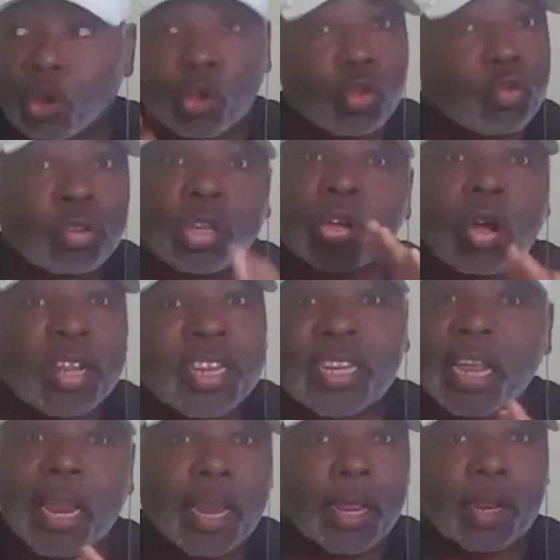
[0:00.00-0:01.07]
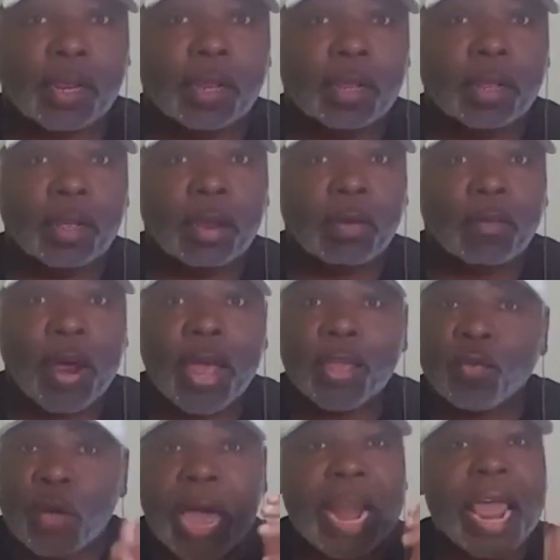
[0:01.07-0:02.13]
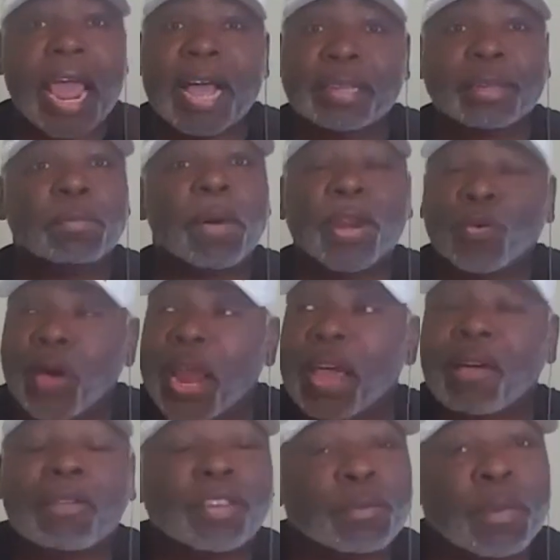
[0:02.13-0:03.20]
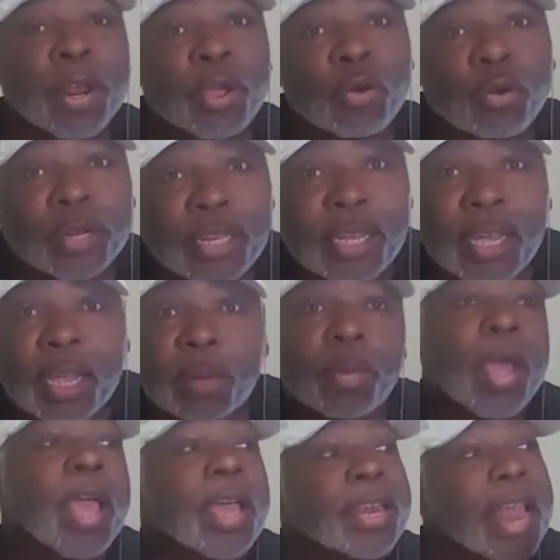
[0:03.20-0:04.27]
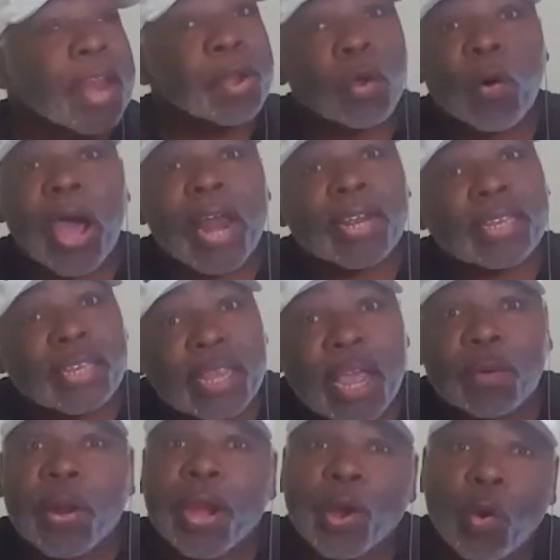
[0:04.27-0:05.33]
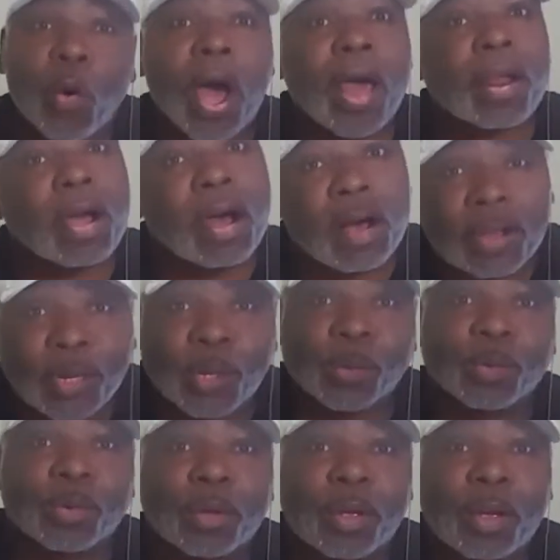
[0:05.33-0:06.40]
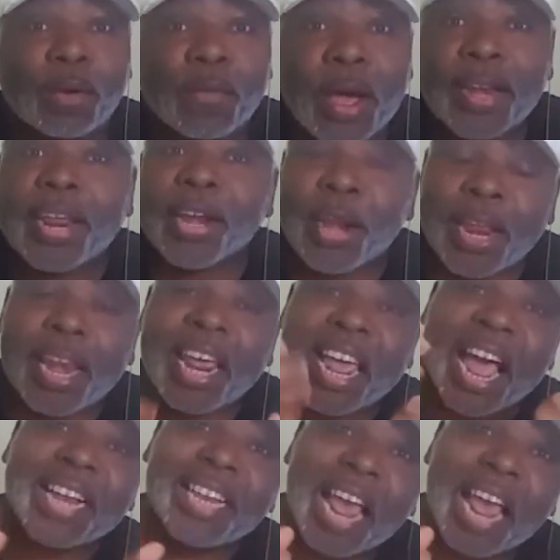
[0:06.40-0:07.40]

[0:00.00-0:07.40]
you start selling, right? You gotta have somebody, you gotta have somebody in your team that know how to sell, that know how to hustle, right? That they, got